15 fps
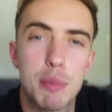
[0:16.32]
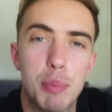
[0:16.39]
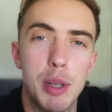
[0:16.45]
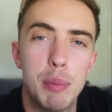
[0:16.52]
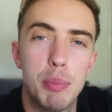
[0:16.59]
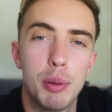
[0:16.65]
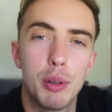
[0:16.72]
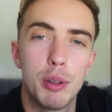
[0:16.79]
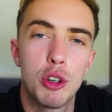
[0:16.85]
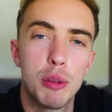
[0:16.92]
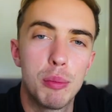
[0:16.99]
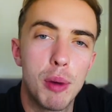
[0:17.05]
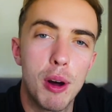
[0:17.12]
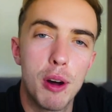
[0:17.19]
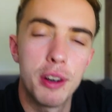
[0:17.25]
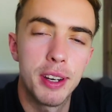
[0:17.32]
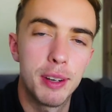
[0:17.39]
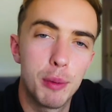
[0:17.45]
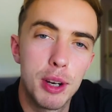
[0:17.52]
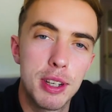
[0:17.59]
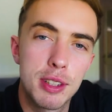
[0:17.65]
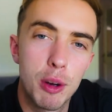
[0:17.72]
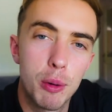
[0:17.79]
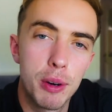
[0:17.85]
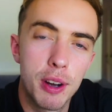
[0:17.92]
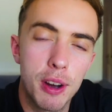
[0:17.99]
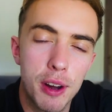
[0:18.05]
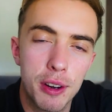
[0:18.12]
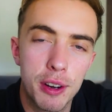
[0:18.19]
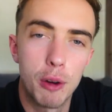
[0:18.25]
people. Good morning. What is going
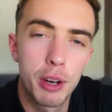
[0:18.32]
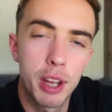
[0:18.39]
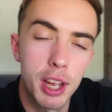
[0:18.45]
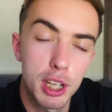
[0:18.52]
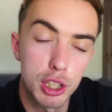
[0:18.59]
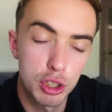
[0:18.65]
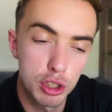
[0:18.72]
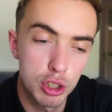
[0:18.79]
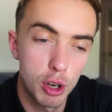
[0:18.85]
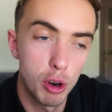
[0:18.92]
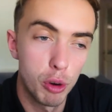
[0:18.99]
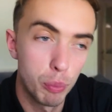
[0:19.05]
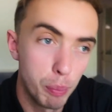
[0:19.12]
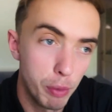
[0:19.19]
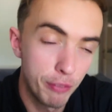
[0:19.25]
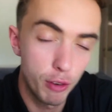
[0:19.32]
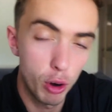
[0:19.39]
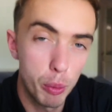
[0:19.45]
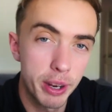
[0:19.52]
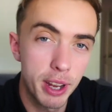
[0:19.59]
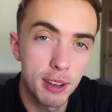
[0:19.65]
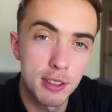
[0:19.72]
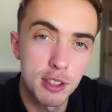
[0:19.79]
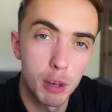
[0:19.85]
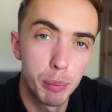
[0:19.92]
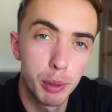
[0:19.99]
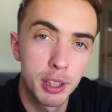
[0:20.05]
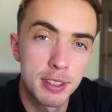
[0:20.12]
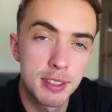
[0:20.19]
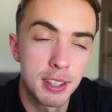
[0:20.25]
on? Okay, so before we get on
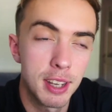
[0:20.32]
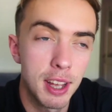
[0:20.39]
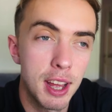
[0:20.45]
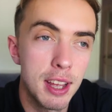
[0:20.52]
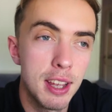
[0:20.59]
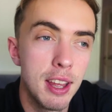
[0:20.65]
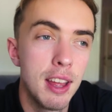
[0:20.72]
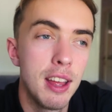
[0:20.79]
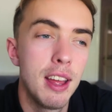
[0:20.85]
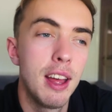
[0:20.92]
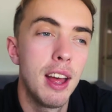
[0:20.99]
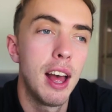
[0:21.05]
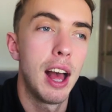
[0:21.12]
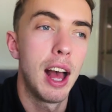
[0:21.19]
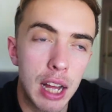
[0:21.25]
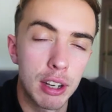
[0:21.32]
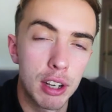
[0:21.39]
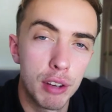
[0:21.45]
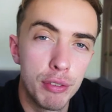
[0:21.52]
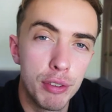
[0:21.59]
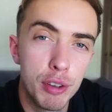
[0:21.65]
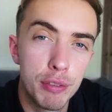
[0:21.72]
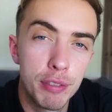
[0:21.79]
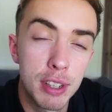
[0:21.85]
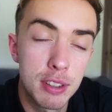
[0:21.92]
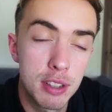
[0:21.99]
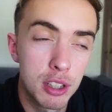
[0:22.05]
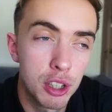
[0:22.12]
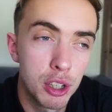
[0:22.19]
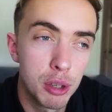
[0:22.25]
topic of today, I got a few things
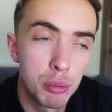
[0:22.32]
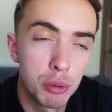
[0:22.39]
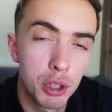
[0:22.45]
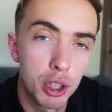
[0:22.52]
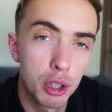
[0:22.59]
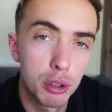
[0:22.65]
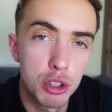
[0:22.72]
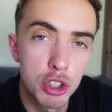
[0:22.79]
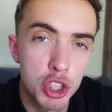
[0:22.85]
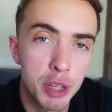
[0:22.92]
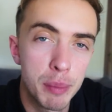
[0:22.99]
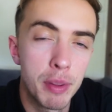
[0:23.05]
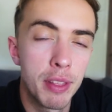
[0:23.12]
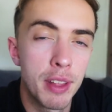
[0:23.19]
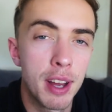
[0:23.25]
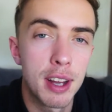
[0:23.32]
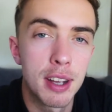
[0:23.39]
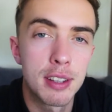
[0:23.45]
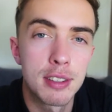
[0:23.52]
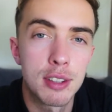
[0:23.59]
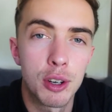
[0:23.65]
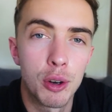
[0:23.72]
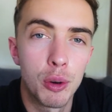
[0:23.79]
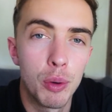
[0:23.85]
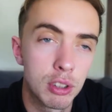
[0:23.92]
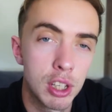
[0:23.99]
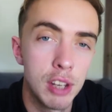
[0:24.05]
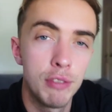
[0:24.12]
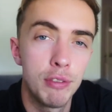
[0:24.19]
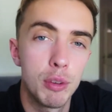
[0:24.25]
to do. I'm going to go to the gym and that. So
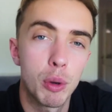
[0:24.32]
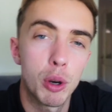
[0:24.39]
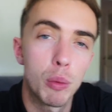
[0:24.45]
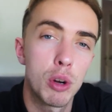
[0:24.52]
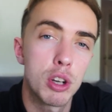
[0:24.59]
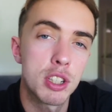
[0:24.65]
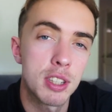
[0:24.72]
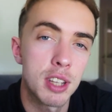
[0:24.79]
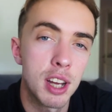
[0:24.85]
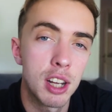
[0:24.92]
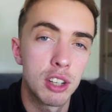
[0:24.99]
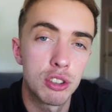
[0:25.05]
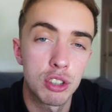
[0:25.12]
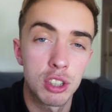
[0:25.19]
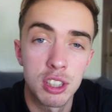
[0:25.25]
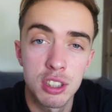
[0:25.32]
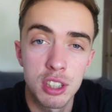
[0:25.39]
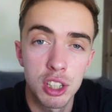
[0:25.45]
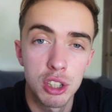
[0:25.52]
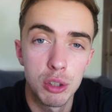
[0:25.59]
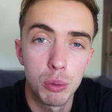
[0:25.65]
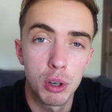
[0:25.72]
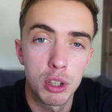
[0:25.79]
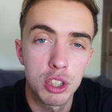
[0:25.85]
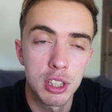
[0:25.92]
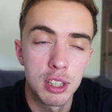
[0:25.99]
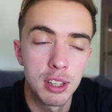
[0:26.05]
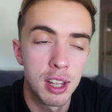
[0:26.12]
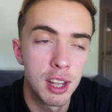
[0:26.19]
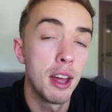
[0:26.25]
if you want to watch that, just continue
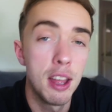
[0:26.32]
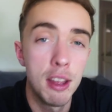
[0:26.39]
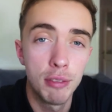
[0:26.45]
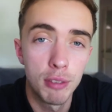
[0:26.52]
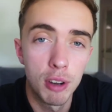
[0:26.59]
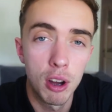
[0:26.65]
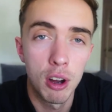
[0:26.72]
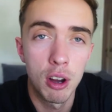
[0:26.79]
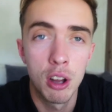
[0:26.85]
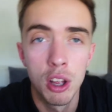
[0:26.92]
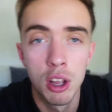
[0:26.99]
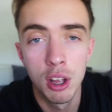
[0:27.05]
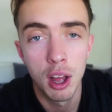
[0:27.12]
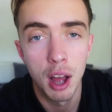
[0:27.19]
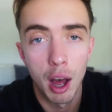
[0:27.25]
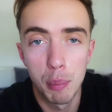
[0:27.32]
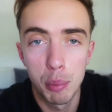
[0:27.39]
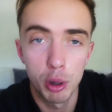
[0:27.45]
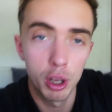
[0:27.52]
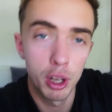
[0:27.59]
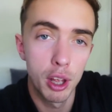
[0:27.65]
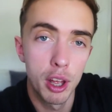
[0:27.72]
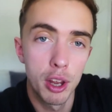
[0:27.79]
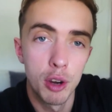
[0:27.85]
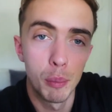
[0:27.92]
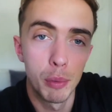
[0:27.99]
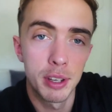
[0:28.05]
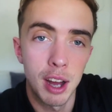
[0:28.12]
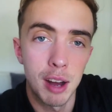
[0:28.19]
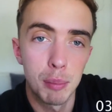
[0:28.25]
watching then. If not, I'll put a number
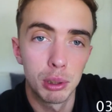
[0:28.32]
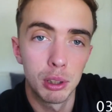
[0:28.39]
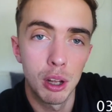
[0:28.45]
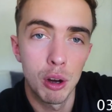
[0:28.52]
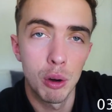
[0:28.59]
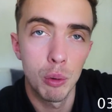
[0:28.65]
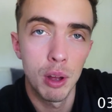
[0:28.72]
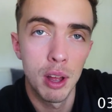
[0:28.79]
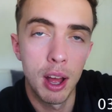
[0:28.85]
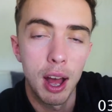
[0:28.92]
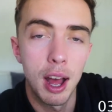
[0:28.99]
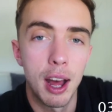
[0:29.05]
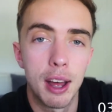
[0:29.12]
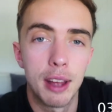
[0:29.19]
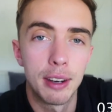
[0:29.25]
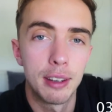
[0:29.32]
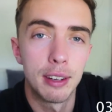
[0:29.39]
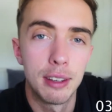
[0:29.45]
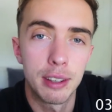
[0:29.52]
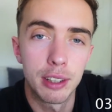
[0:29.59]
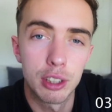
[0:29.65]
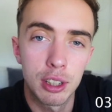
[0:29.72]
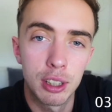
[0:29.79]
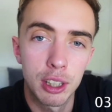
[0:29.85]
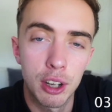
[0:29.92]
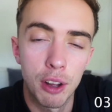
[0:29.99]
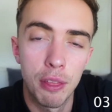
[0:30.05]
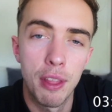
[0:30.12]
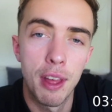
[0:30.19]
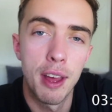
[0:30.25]
down below. And click
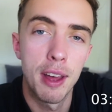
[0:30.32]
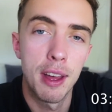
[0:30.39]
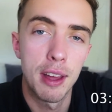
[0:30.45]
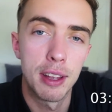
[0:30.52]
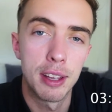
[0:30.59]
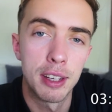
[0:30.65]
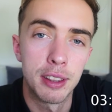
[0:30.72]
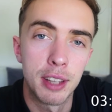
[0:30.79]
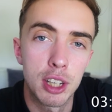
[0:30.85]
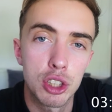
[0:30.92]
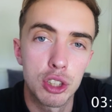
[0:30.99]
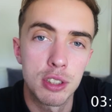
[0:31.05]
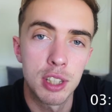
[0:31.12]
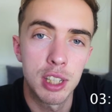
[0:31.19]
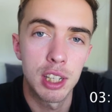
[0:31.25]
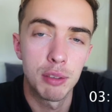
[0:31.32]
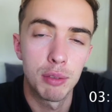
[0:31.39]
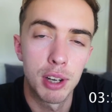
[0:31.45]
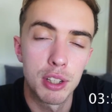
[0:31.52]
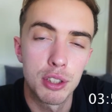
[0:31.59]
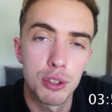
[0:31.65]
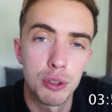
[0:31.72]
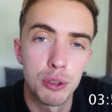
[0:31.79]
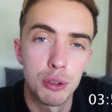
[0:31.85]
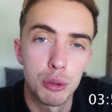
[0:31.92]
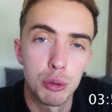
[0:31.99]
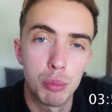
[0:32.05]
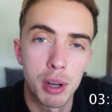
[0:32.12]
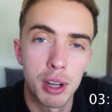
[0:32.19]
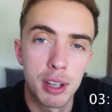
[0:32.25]
on there, and that should take you right to
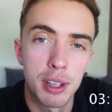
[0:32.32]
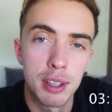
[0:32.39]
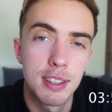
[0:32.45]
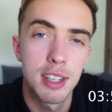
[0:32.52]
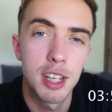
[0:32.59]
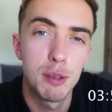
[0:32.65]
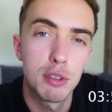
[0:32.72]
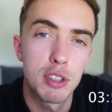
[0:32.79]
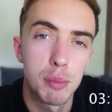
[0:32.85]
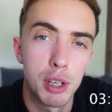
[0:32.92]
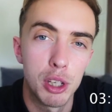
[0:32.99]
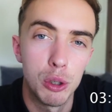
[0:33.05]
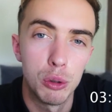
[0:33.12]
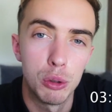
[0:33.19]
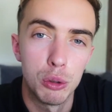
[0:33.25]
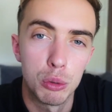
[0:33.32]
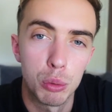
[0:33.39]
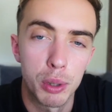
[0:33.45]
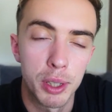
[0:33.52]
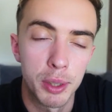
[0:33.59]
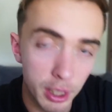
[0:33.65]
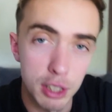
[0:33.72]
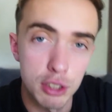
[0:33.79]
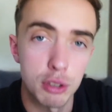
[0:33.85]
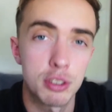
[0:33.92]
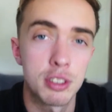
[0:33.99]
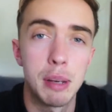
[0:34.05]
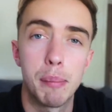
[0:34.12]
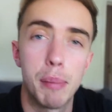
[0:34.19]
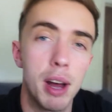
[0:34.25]
my tips to make you lose weight. Okay, so
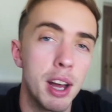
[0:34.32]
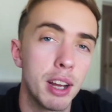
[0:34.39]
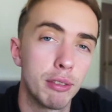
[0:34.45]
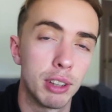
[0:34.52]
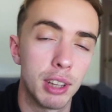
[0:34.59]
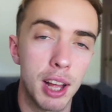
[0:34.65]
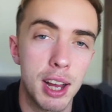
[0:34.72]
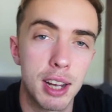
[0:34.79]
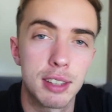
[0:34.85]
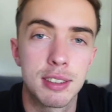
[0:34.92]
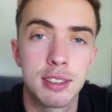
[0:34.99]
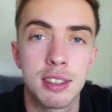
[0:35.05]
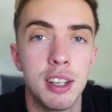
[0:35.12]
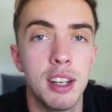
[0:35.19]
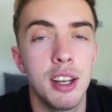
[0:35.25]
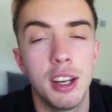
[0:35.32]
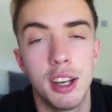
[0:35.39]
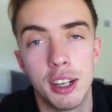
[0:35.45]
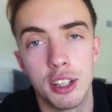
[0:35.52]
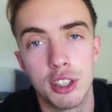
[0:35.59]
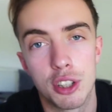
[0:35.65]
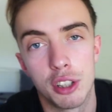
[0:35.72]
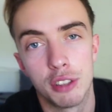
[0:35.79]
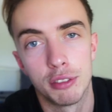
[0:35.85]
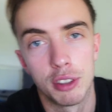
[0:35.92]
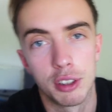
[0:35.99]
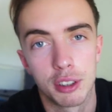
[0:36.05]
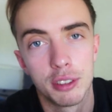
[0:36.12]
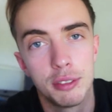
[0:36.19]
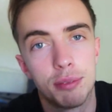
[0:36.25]
sit back, relax, and enjoy the
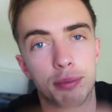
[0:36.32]
vlog.